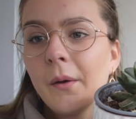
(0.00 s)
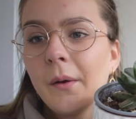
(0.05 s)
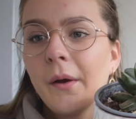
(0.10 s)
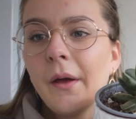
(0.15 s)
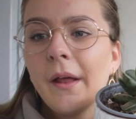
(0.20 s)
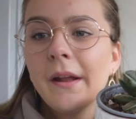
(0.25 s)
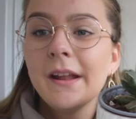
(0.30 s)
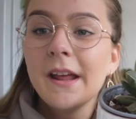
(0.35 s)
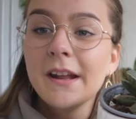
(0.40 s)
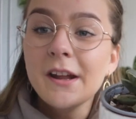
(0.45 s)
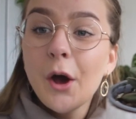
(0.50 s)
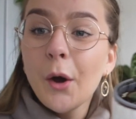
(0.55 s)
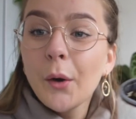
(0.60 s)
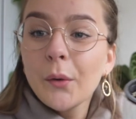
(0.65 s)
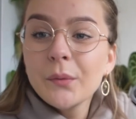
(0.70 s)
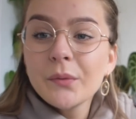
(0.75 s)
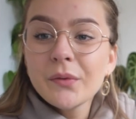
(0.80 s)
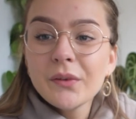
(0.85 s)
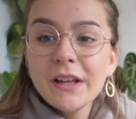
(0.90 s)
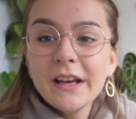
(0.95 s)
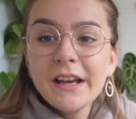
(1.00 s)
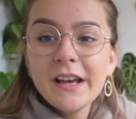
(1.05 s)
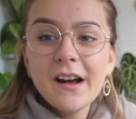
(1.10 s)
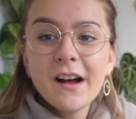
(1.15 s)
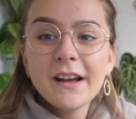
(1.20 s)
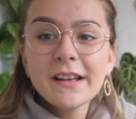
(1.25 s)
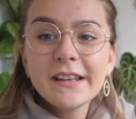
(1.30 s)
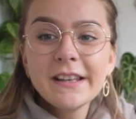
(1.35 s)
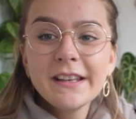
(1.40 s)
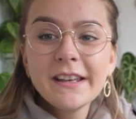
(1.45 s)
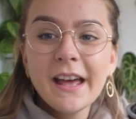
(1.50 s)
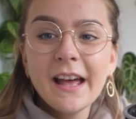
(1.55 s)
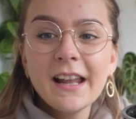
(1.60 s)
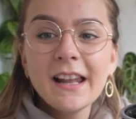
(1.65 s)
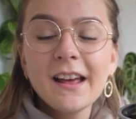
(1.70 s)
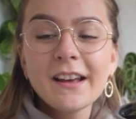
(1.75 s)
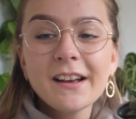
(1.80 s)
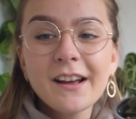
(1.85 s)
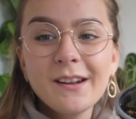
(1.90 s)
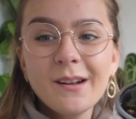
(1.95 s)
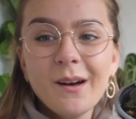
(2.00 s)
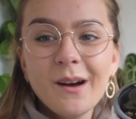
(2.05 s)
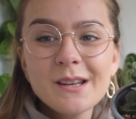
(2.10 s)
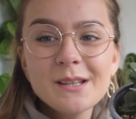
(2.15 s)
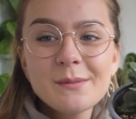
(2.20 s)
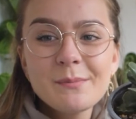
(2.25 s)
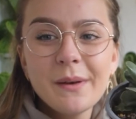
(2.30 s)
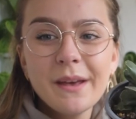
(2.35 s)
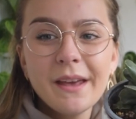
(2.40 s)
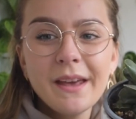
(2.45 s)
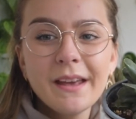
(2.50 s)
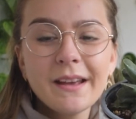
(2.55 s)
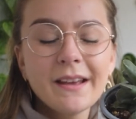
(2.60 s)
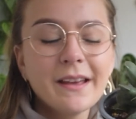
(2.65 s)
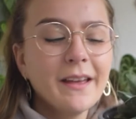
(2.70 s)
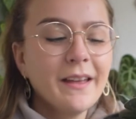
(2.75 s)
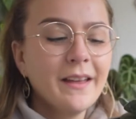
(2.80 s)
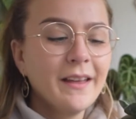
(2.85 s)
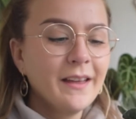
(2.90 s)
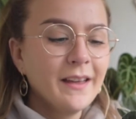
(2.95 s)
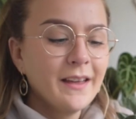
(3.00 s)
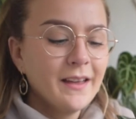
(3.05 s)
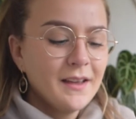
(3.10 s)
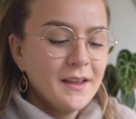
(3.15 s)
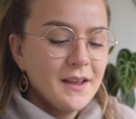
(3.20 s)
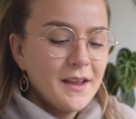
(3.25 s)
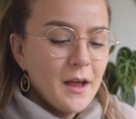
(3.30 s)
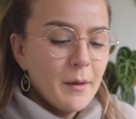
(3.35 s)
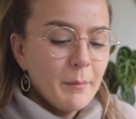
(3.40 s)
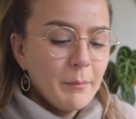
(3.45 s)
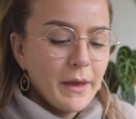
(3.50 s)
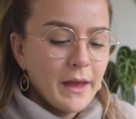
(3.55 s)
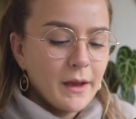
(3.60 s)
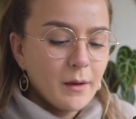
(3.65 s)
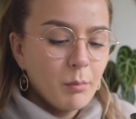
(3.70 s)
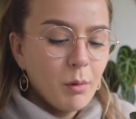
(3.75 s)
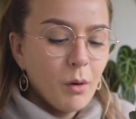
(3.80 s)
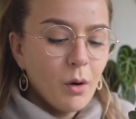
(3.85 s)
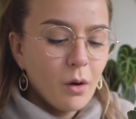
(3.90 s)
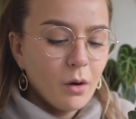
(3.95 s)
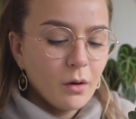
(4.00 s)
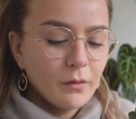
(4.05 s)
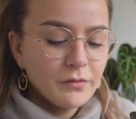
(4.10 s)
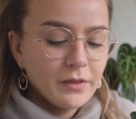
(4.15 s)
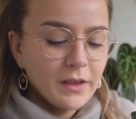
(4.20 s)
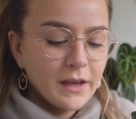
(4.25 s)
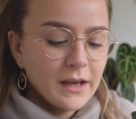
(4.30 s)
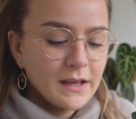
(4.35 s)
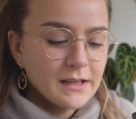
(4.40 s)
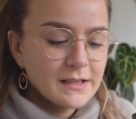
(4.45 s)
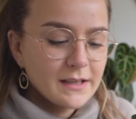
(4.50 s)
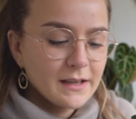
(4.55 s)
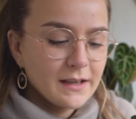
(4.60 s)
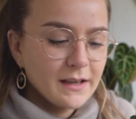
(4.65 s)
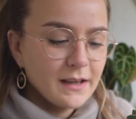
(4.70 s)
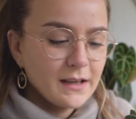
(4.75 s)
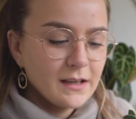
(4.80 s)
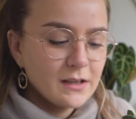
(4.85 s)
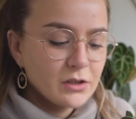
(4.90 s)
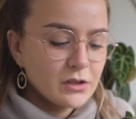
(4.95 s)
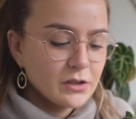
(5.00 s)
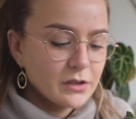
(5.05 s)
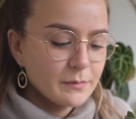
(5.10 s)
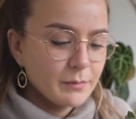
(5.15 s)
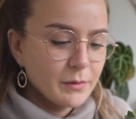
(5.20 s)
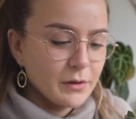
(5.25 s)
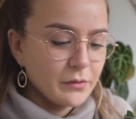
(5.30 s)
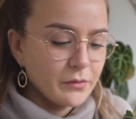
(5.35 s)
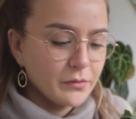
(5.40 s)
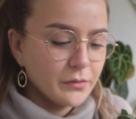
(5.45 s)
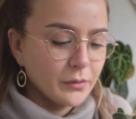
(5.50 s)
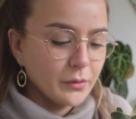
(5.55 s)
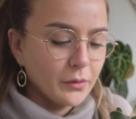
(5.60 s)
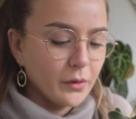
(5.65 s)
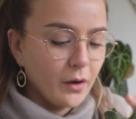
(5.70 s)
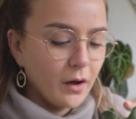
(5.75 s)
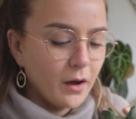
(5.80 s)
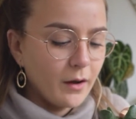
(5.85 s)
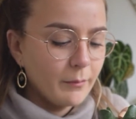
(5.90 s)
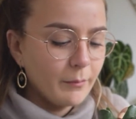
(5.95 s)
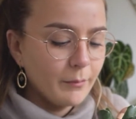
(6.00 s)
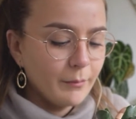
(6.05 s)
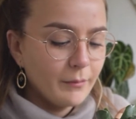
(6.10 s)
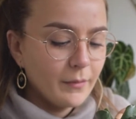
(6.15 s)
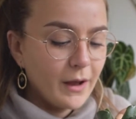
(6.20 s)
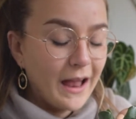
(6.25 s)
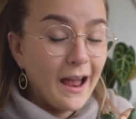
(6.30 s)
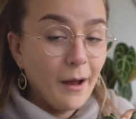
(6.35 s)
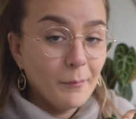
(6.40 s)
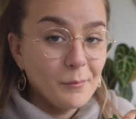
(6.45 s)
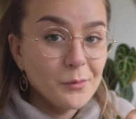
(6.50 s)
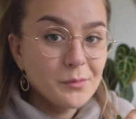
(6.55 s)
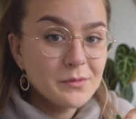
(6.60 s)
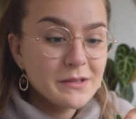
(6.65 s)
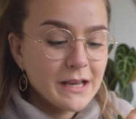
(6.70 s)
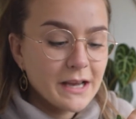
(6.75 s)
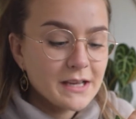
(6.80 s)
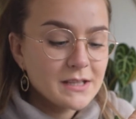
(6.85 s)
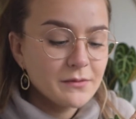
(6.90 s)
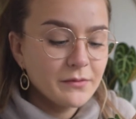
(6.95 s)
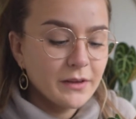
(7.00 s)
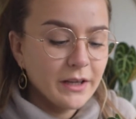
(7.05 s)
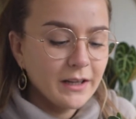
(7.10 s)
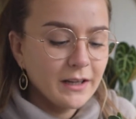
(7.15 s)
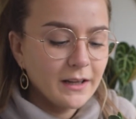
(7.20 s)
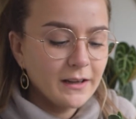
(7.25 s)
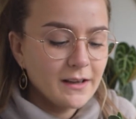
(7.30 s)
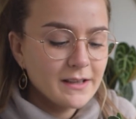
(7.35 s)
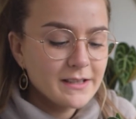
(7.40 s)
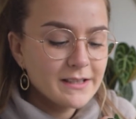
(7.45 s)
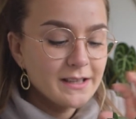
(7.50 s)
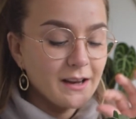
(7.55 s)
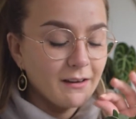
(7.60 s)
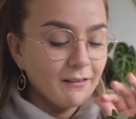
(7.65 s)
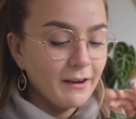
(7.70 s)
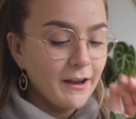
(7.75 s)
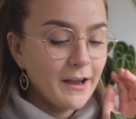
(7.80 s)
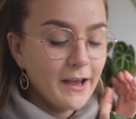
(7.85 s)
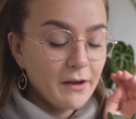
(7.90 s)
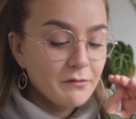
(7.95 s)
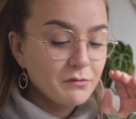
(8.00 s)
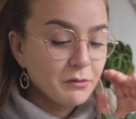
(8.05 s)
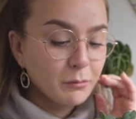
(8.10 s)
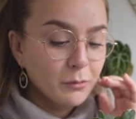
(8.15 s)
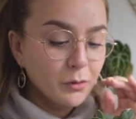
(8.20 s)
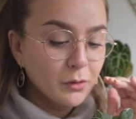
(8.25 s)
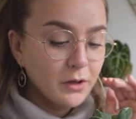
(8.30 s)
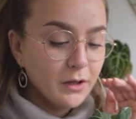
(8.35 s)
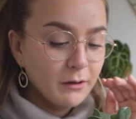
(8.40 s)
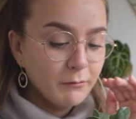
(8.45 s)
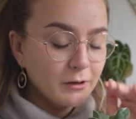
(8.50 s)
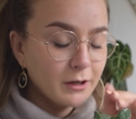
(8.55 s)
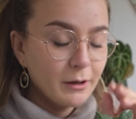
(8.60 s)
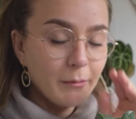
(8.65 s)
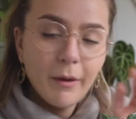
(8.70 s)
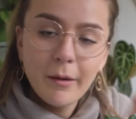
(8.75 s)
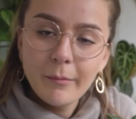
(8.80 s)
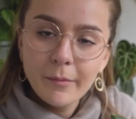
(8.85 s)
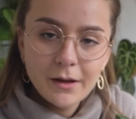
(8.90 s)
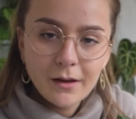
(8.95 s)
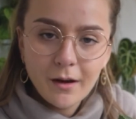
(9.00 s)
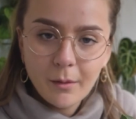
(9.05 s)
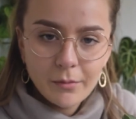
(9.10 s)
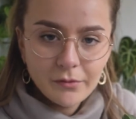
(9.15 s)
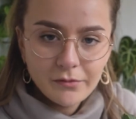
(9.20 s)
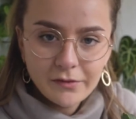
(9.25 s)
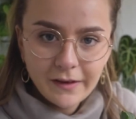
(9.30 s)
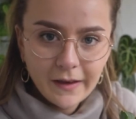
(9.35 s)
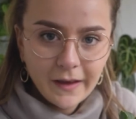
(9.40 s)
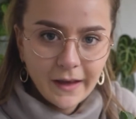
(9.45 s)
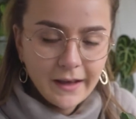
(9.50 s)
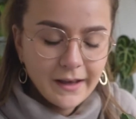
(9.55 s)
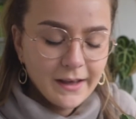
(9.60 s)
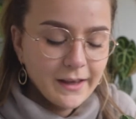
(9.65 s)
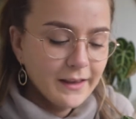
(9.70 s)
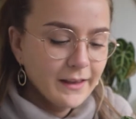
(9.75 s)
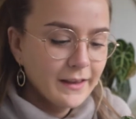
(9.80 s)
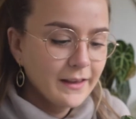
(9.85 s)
I can get like a nice big pot of this. It is just beautiful. I'm obsessed with it. Like I stare at it every morning when I make my cup of tea.